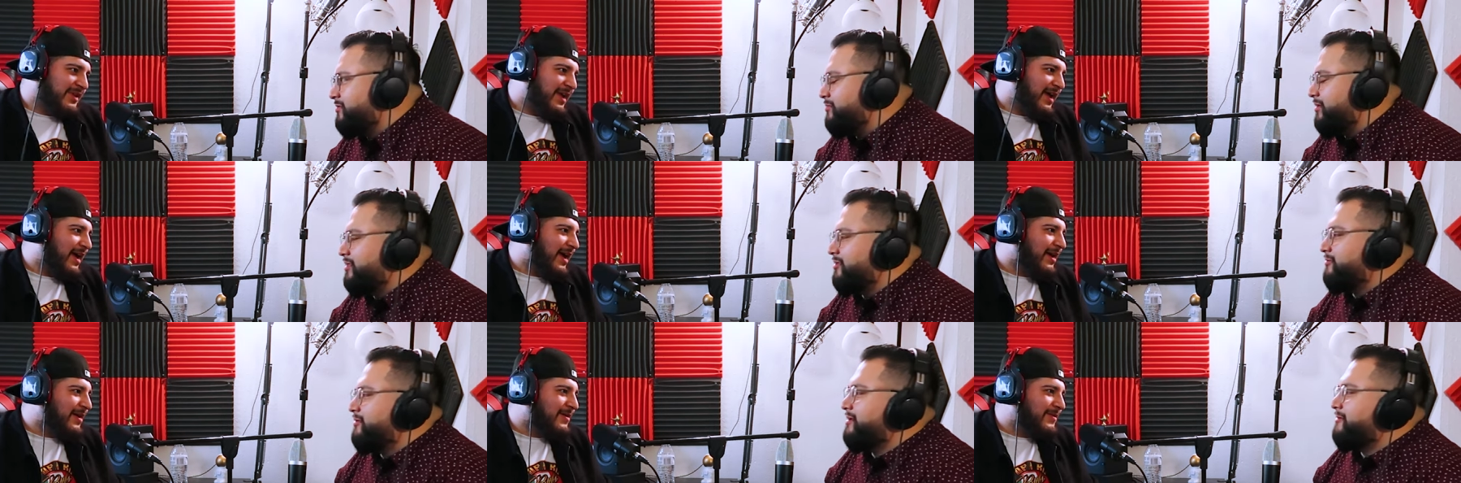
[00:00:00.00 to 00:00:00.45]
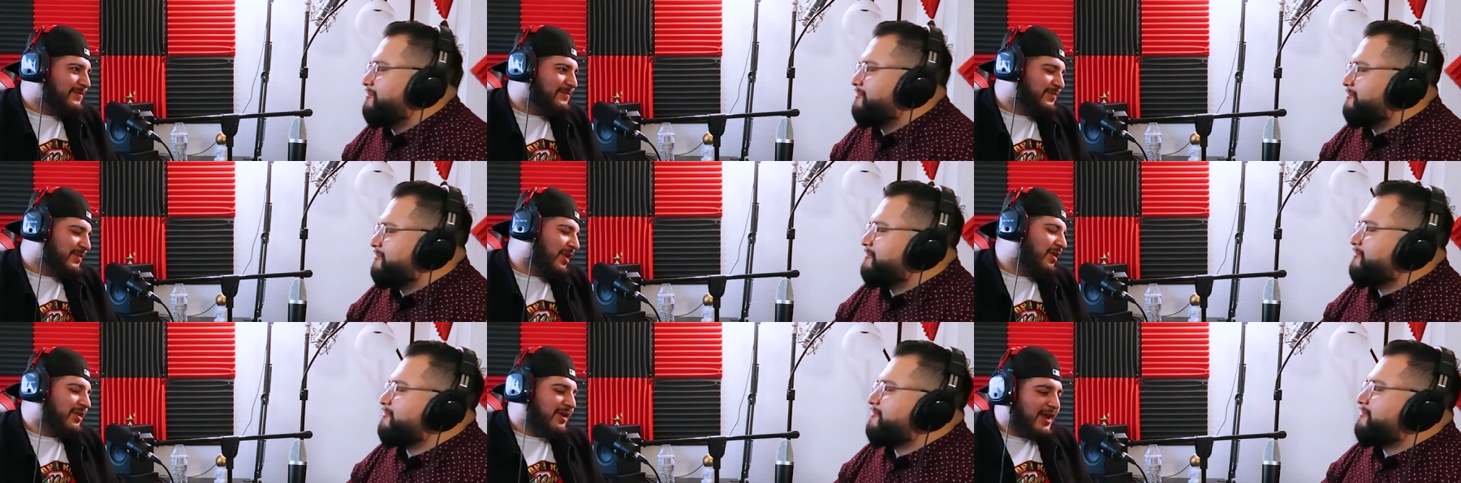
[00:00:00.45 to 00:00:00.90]
Speaker 1: yeah.
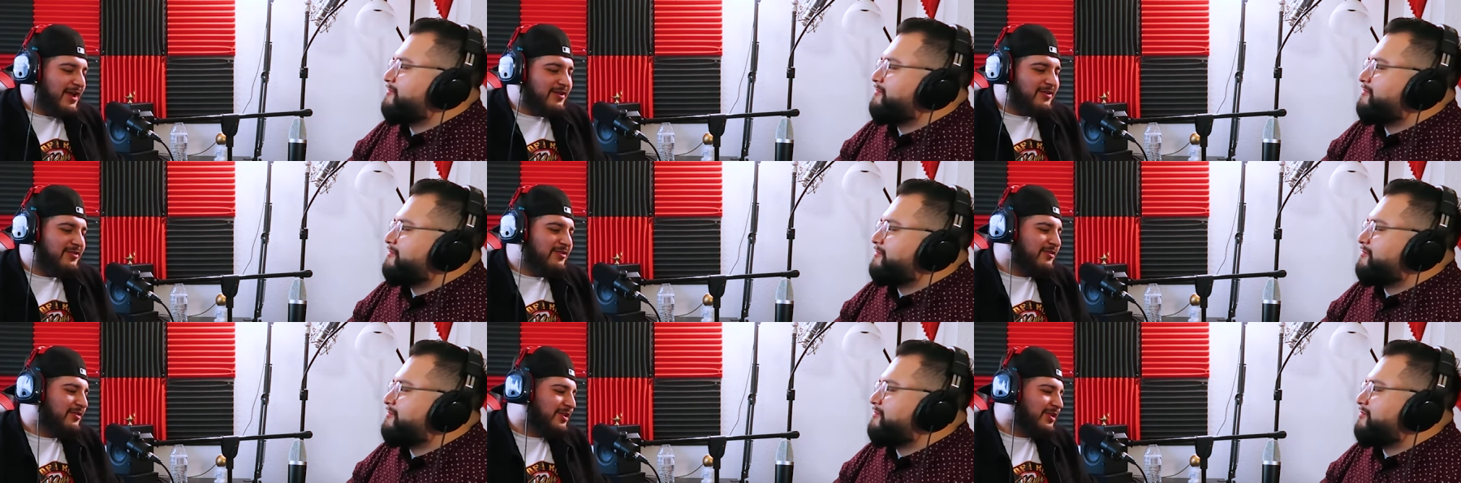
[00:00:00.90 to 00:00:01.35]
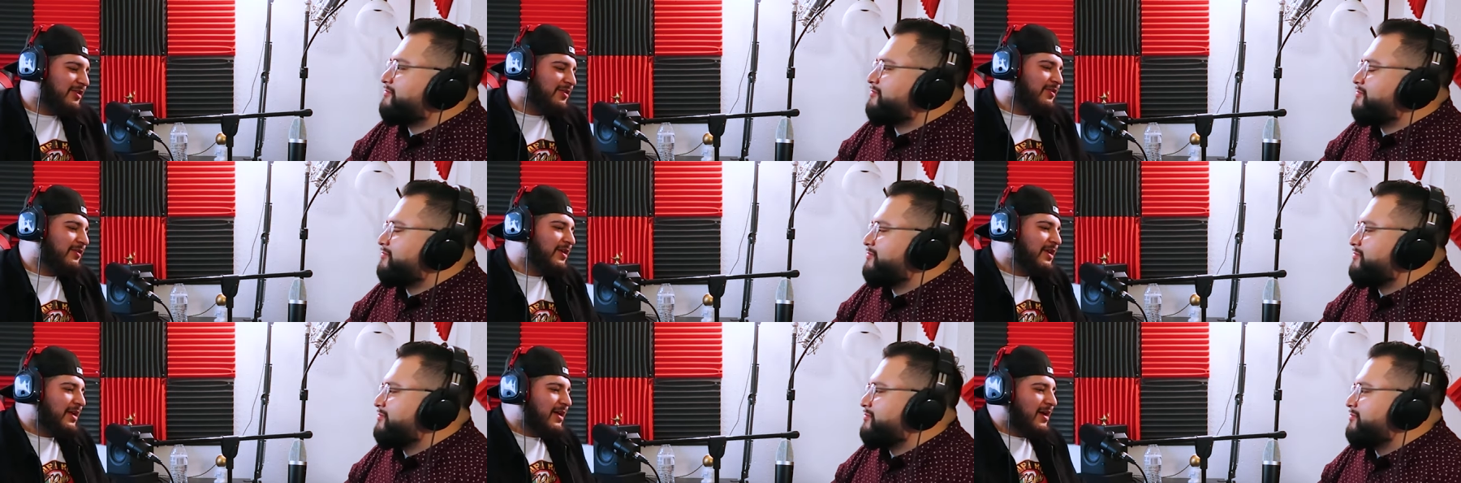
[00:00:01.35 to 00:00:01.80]
Okay. Cool.
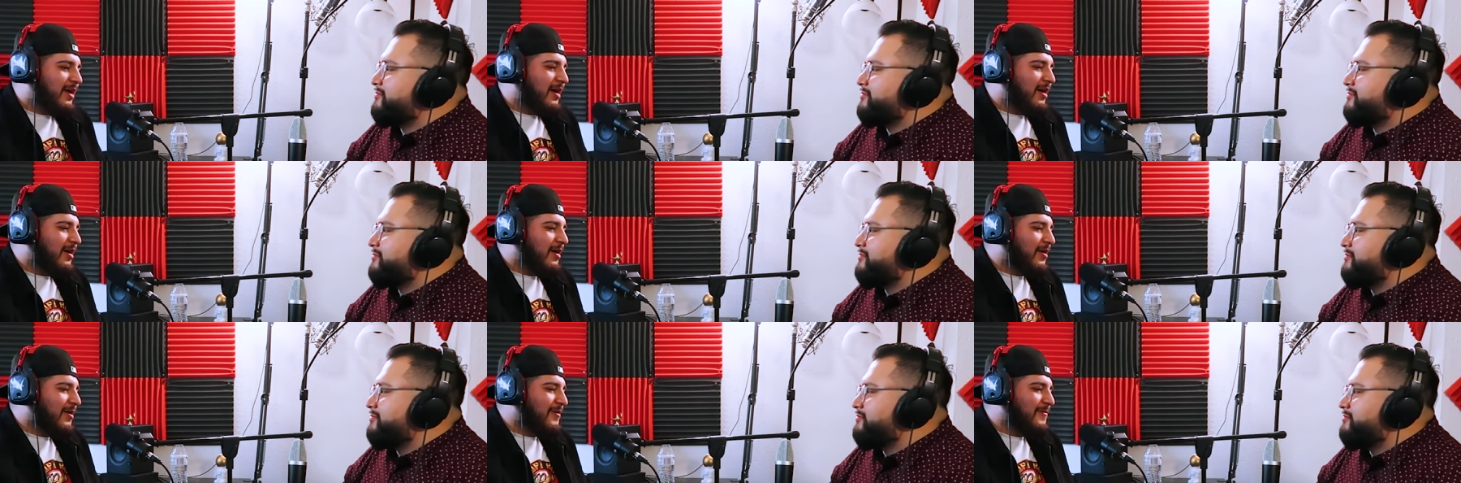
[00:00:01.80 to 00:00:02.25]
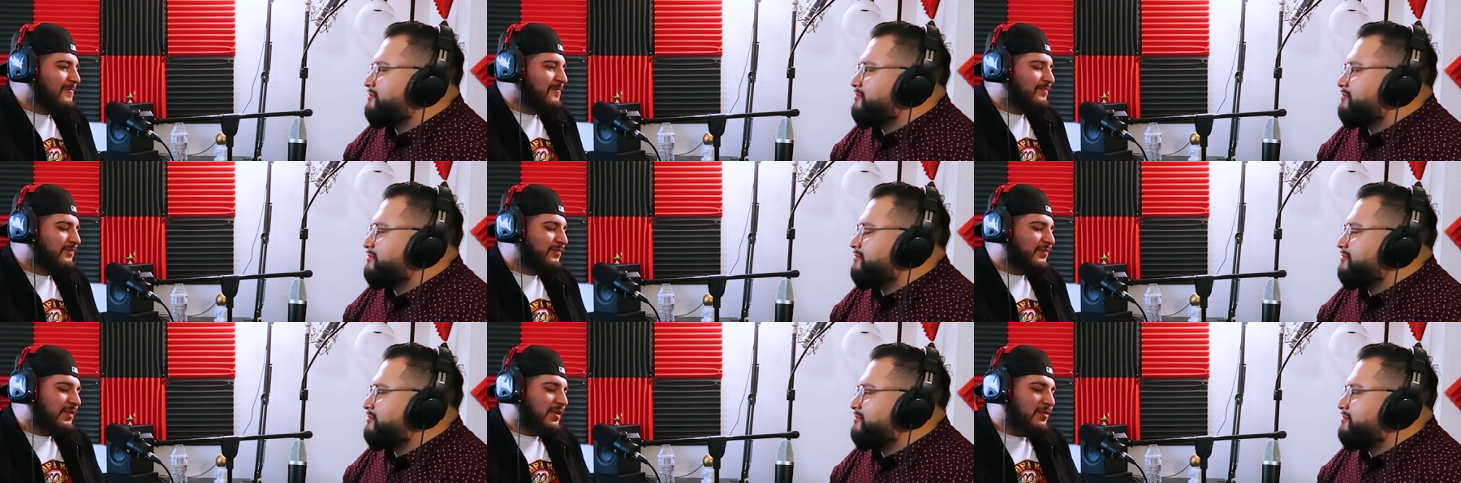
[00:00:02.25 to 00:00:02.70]
So,
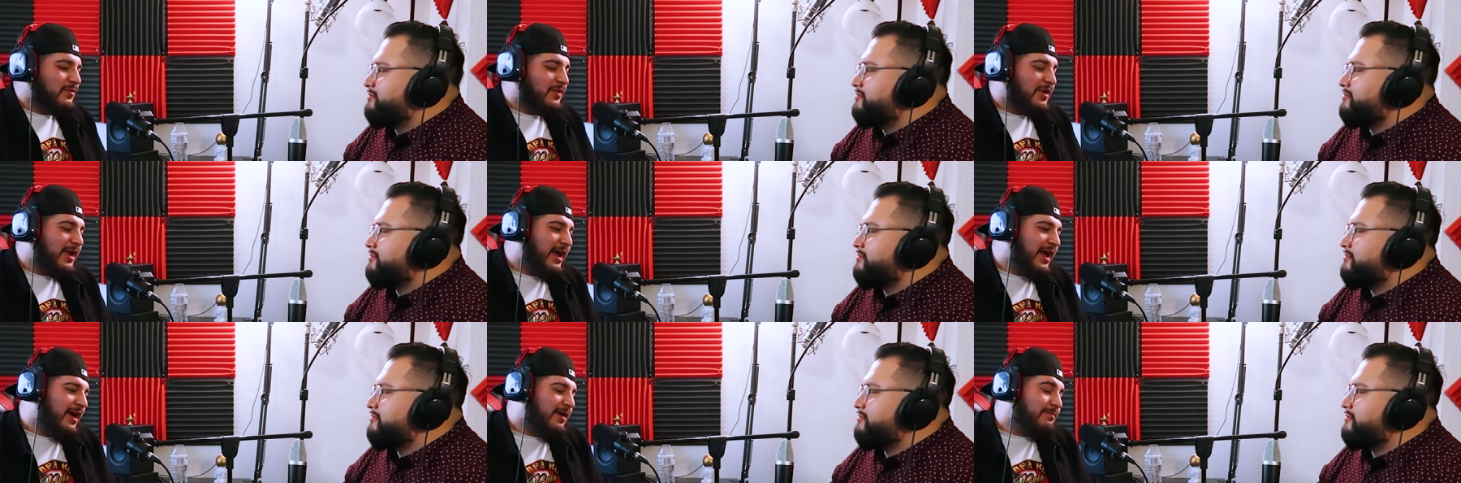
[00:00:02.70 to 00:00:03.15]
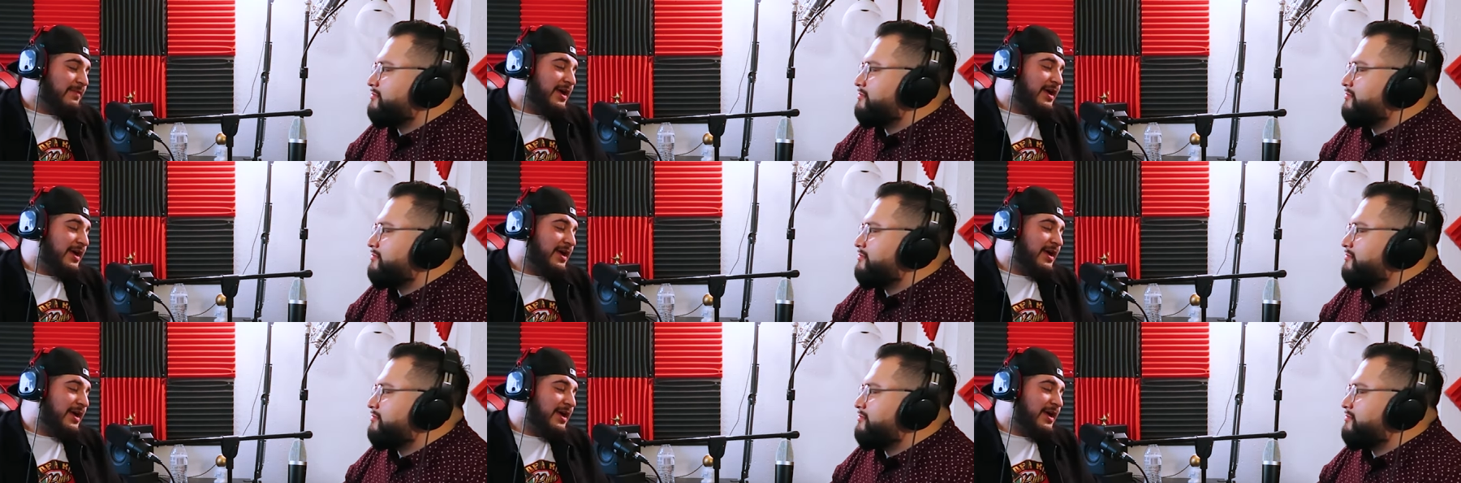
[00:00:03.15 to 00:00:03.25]
um, we at